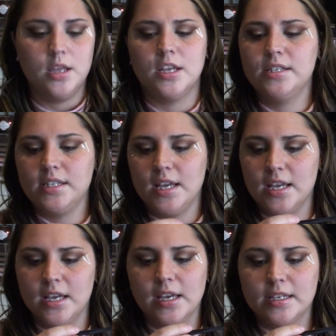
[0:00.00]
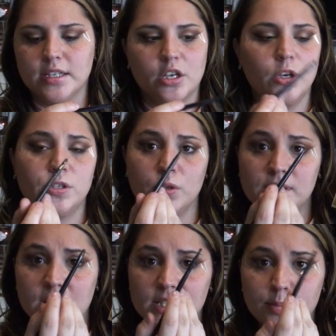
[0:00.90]
This is a Coastal
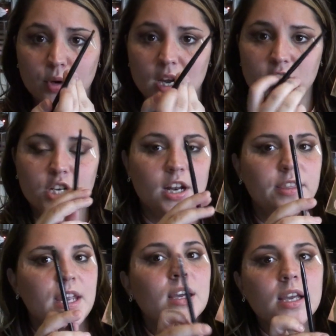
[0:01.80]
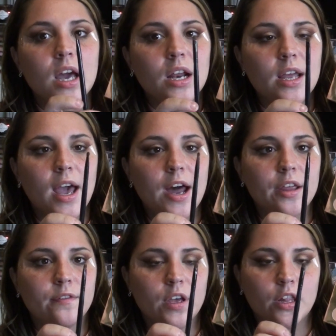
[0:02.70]
Scents brush. I don't think I got it out
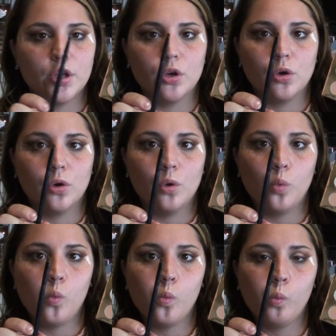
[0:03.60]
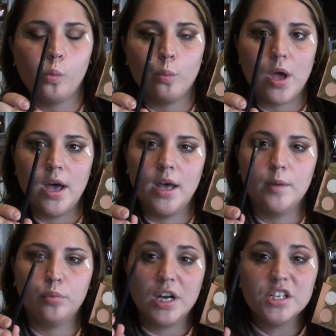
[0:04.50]
of a little
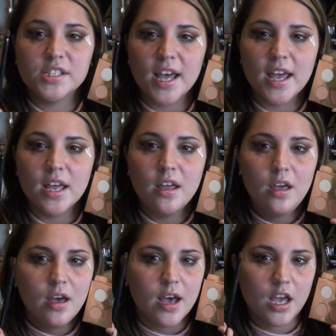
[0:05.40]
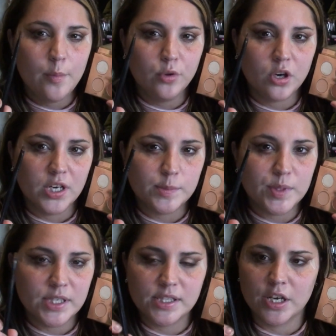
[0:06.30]
brush set a couple
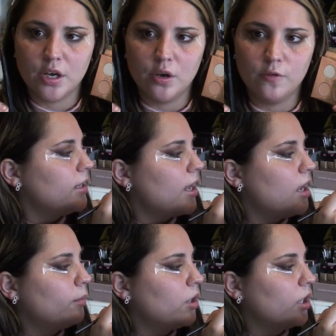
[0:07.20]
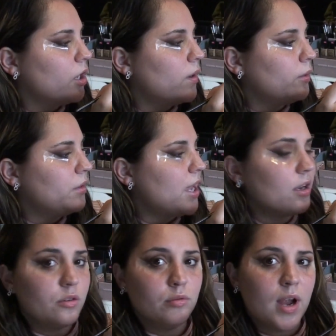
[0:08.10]
Christmases ago. Now I'm going to go in with
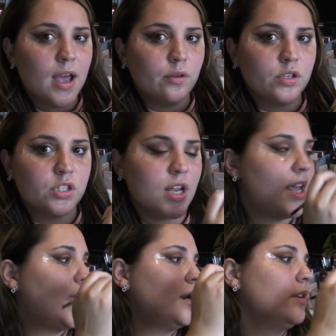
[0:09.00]
that crown shade.